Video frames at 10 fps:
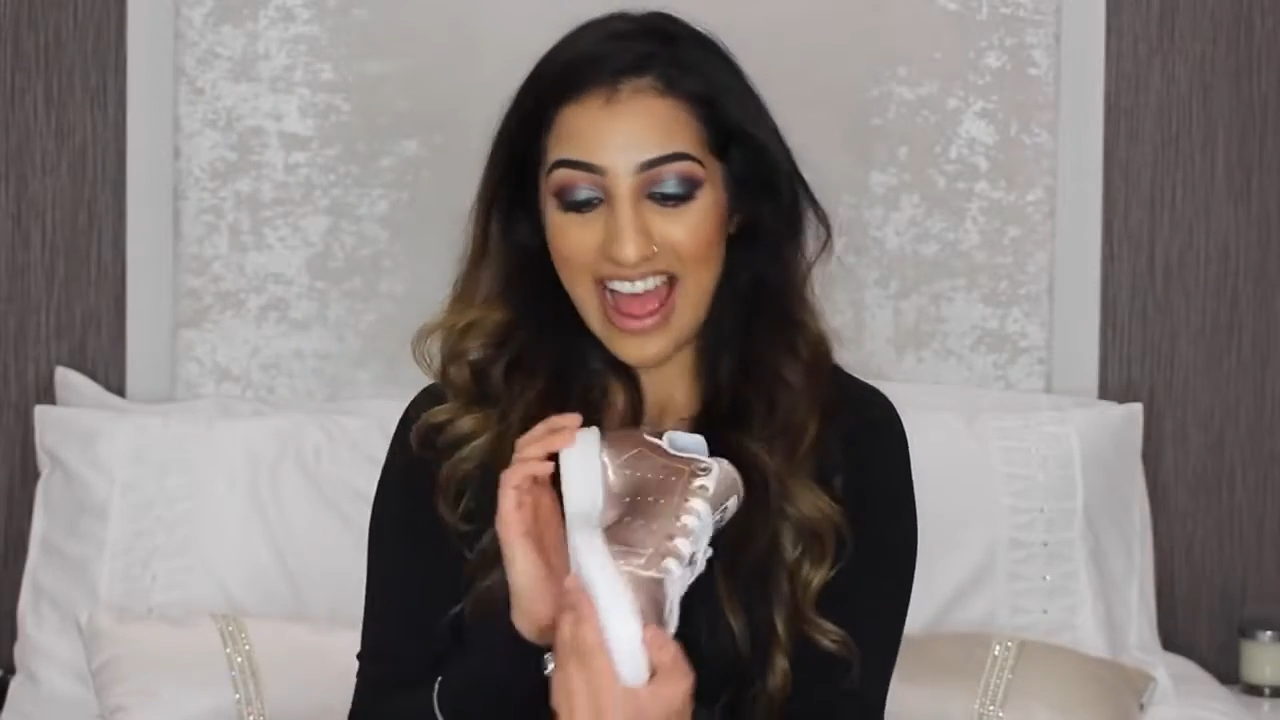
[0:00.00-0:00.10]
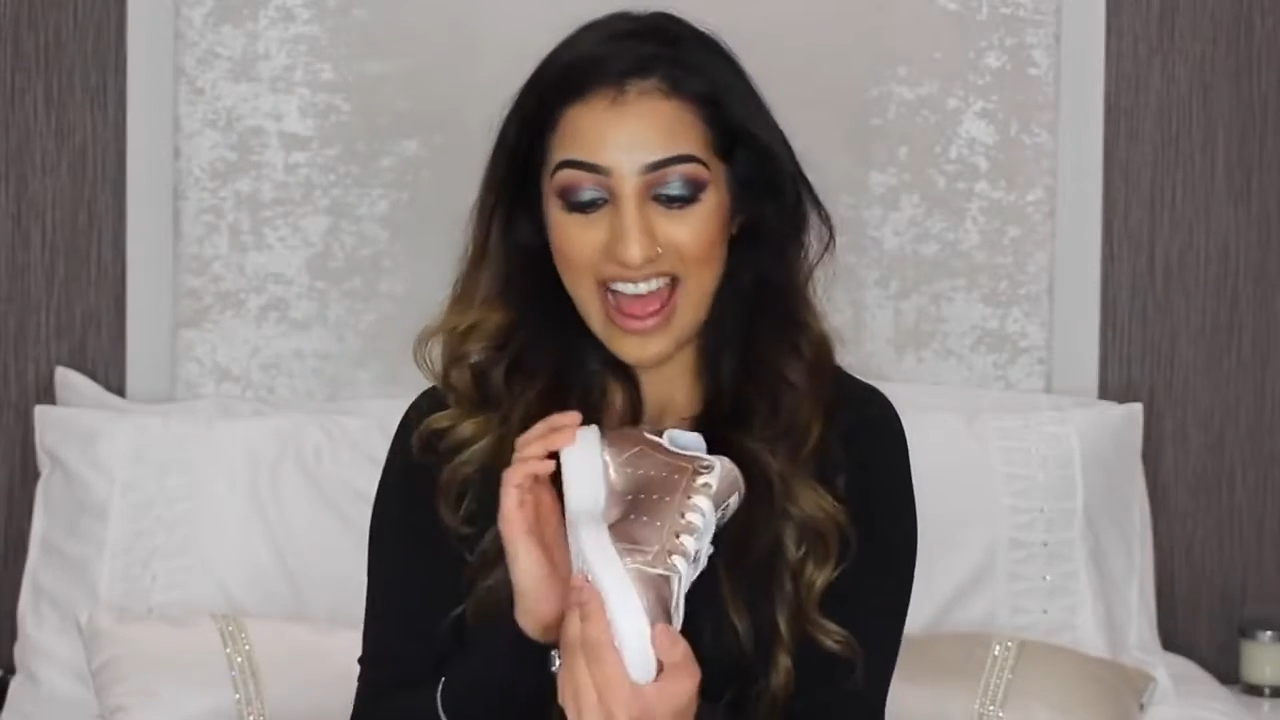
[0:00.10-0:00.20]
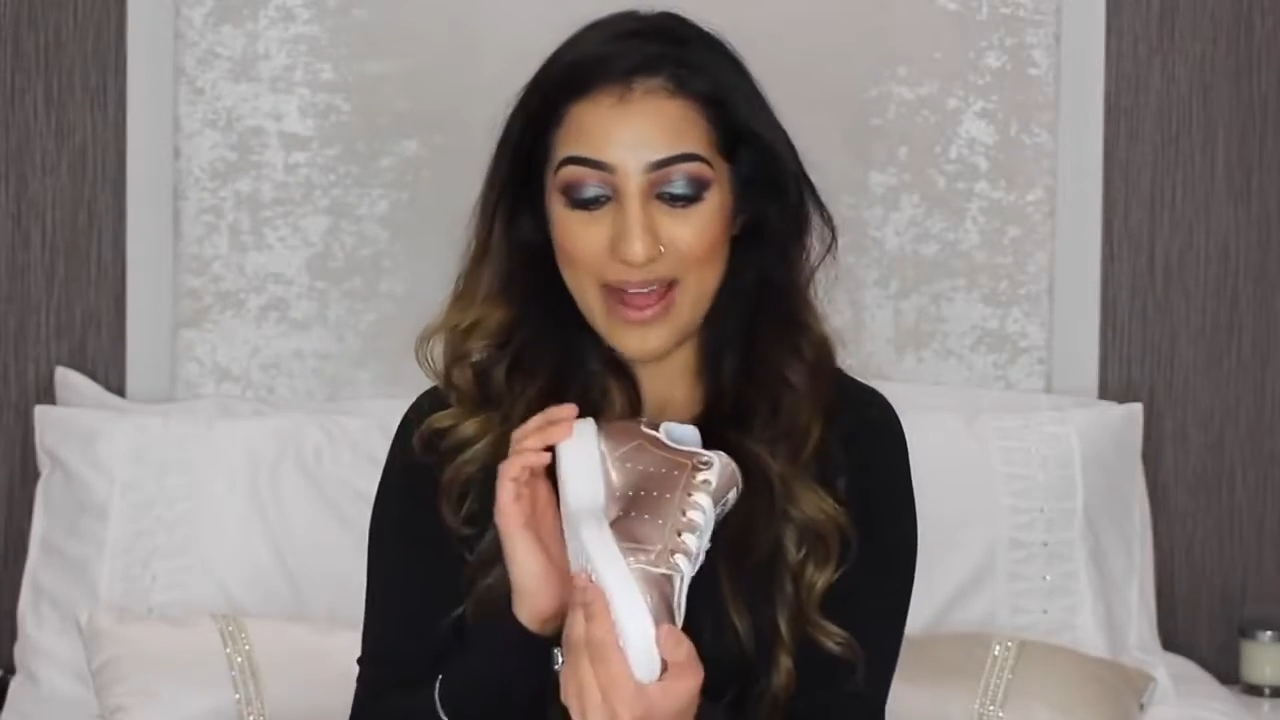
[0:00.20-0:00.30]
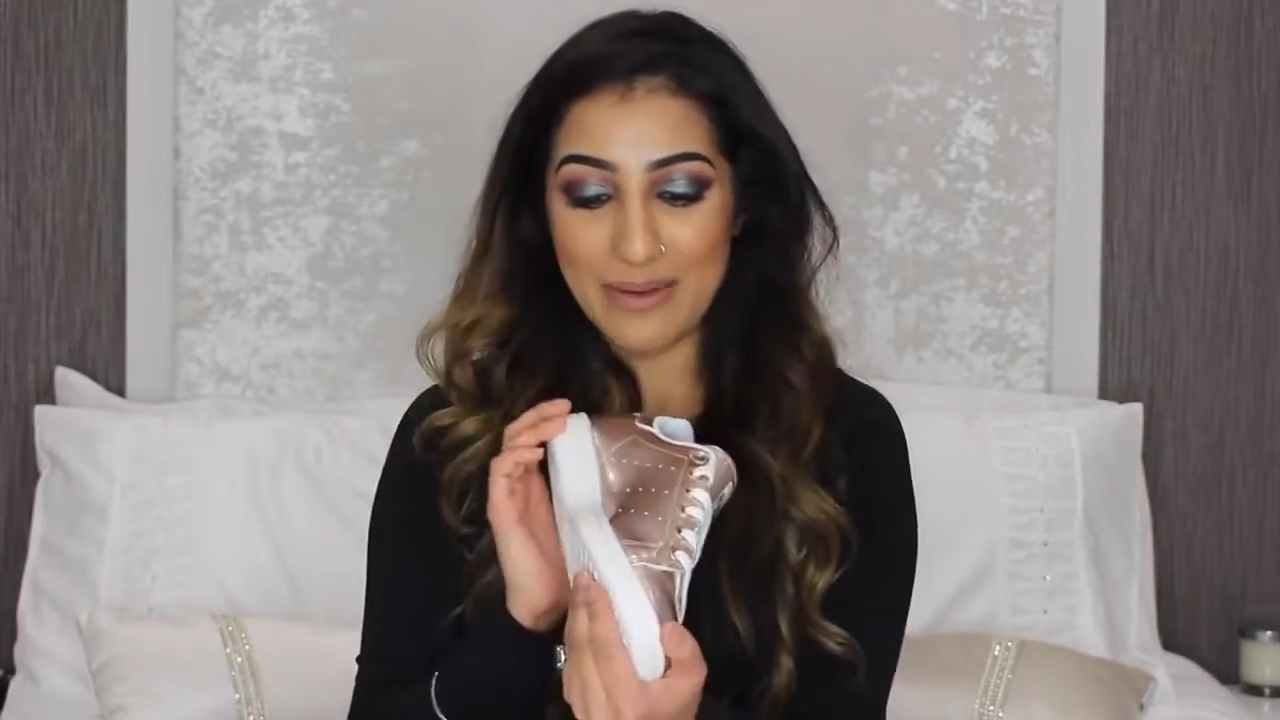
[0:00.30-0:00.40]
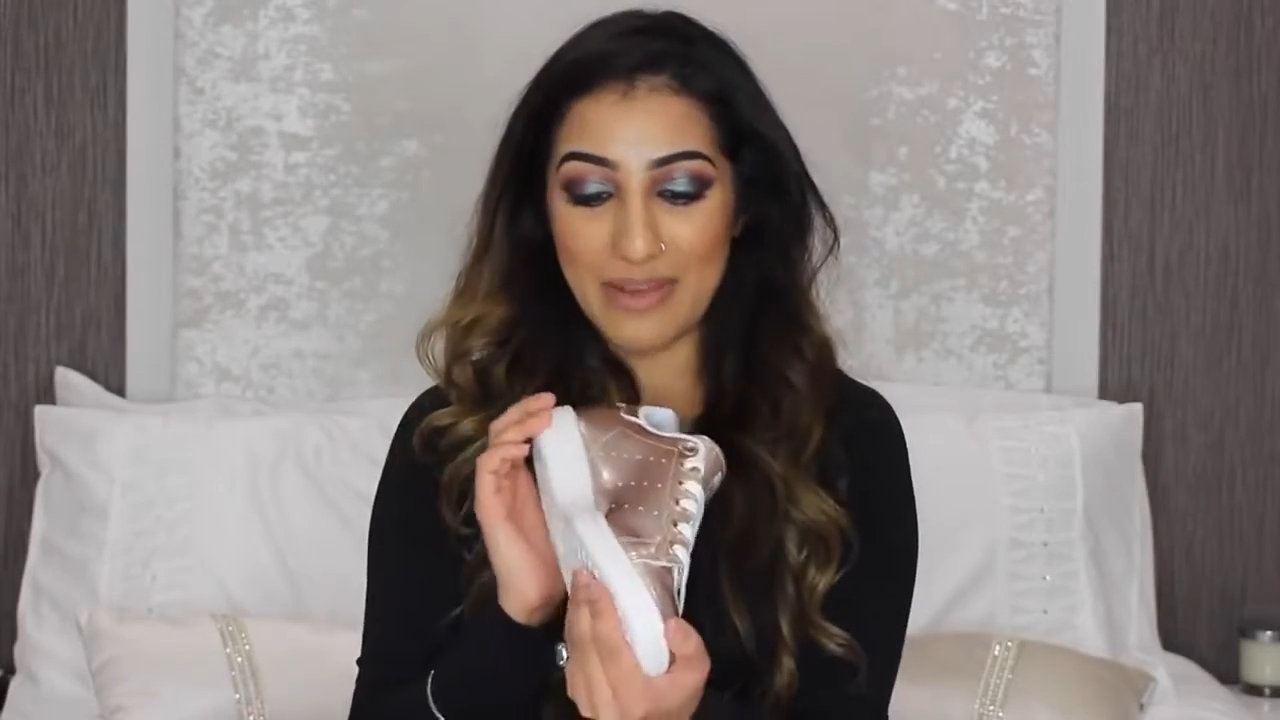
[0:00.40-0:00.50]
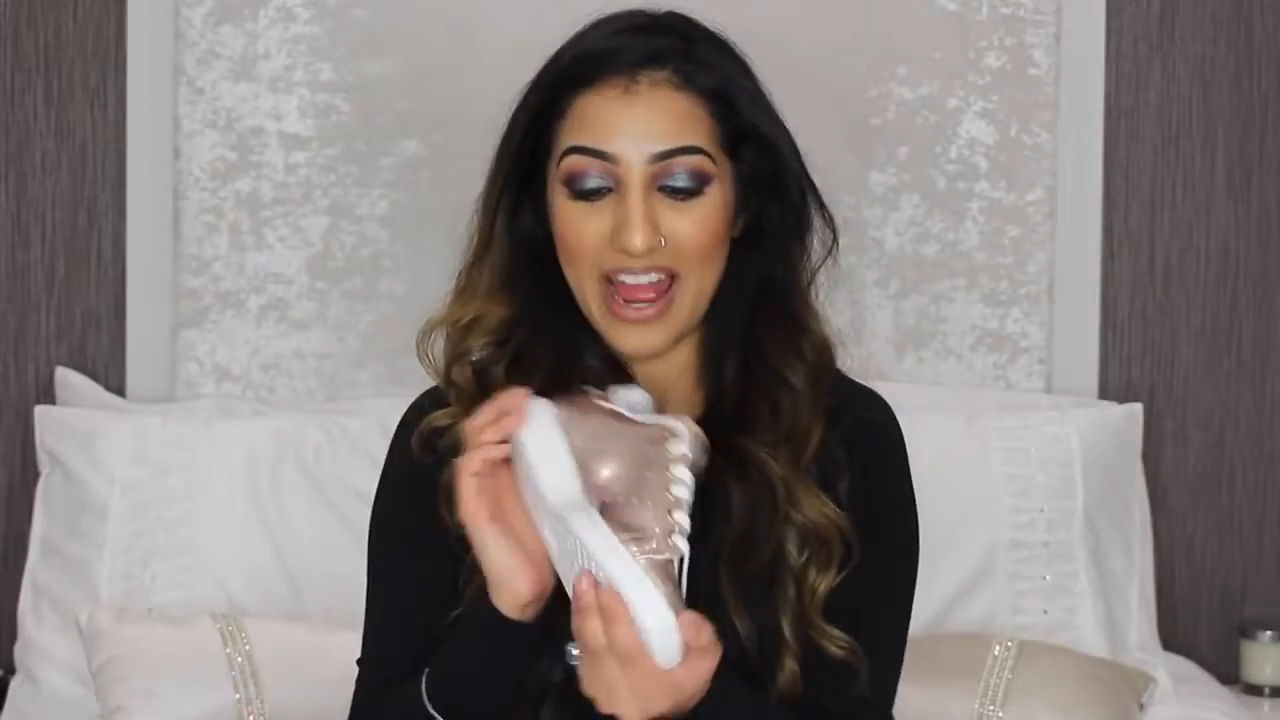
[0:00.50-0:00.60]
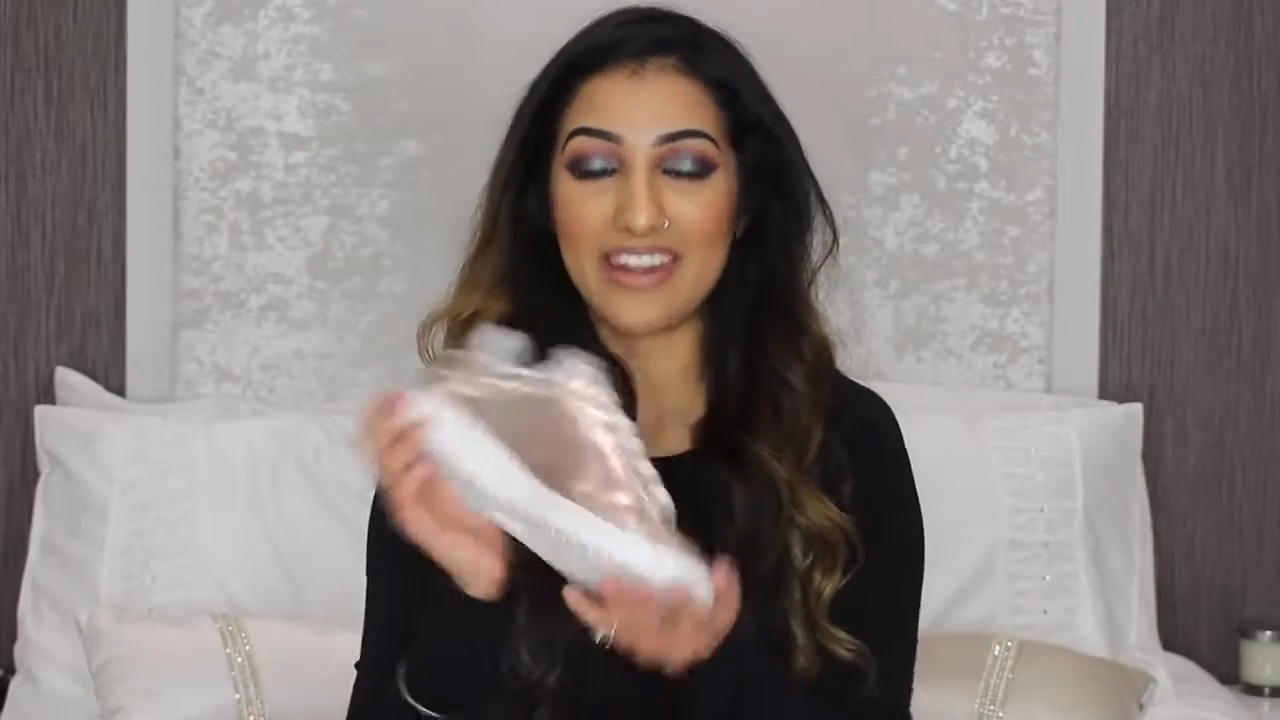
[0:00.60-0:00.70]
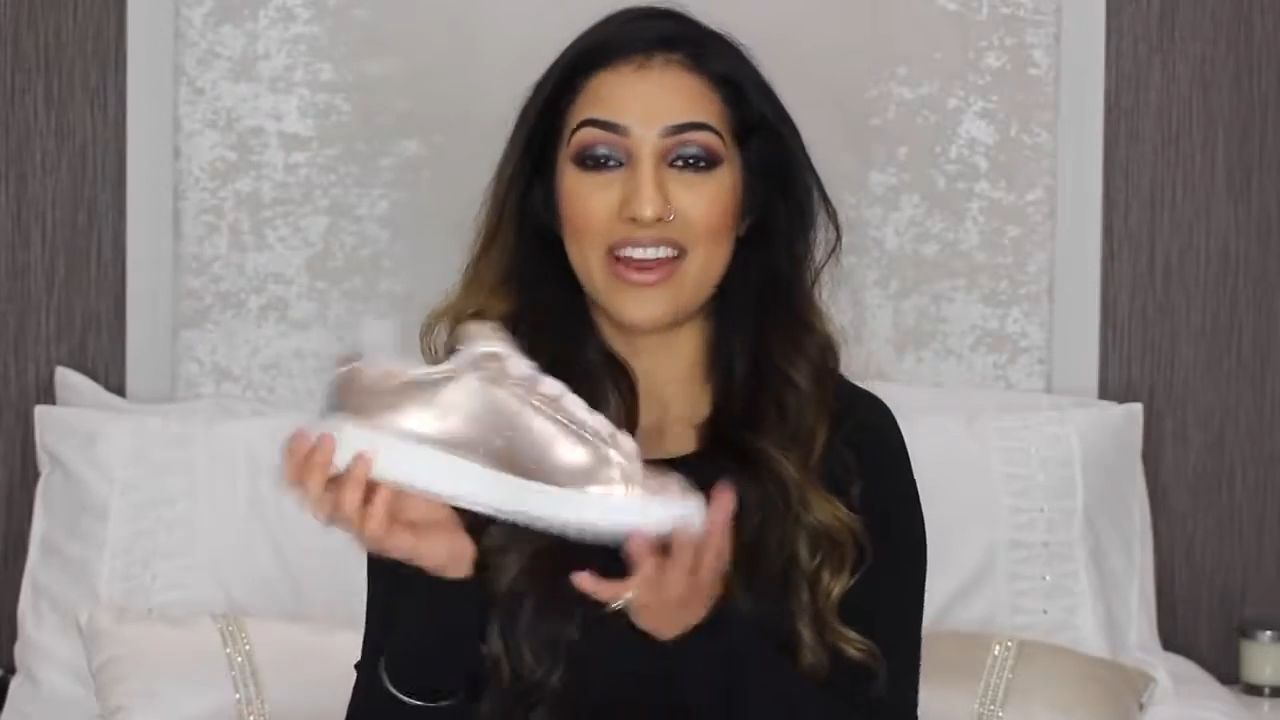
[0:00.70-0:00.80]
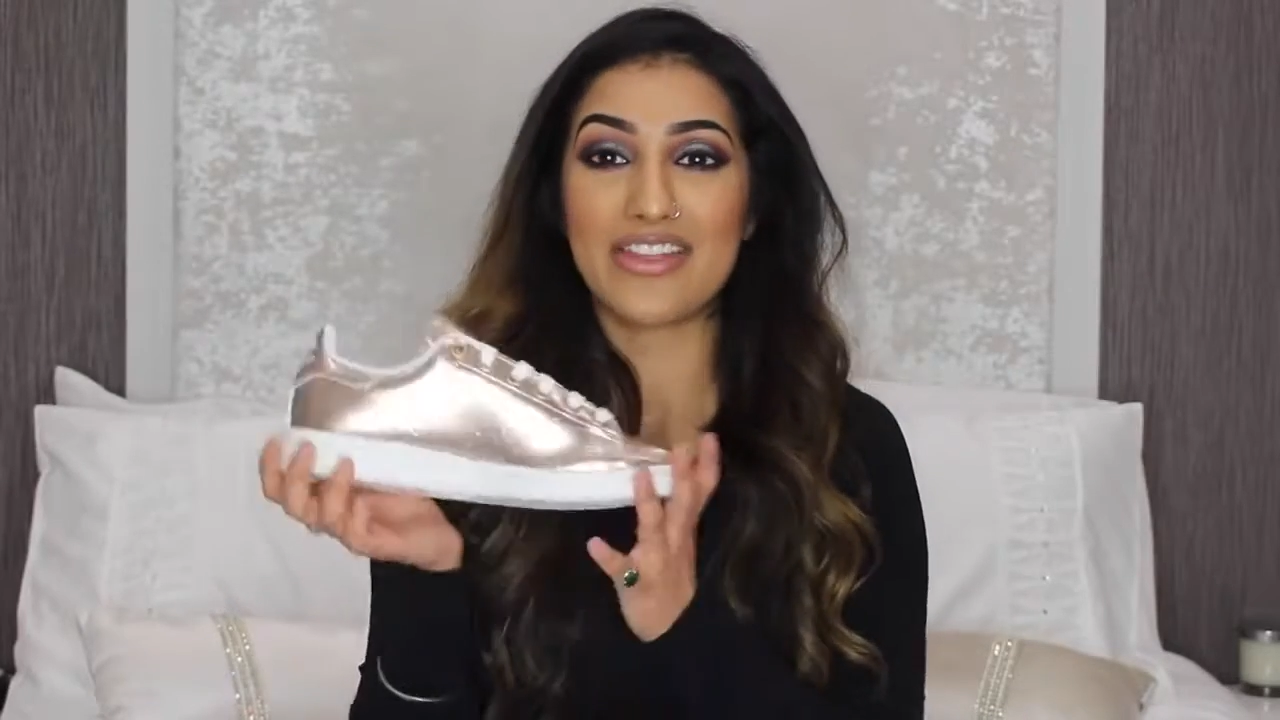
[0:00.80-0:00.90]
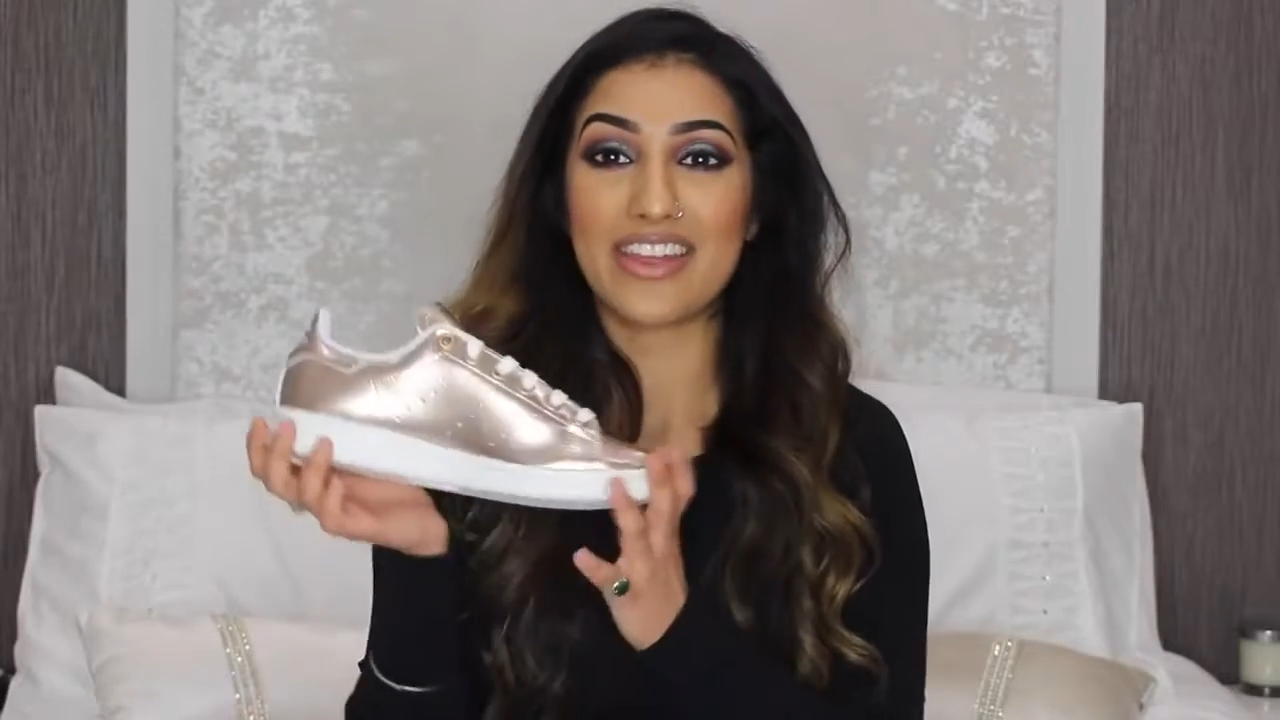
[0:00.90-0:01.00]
and I